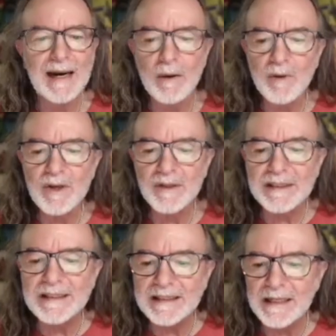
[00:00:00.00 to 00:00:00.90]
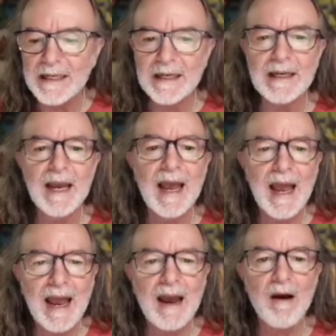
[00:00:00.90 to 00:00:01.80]
And I want you to see
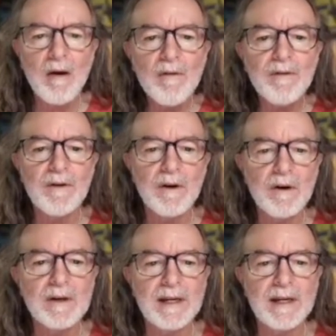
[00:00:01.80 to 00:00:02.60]
how far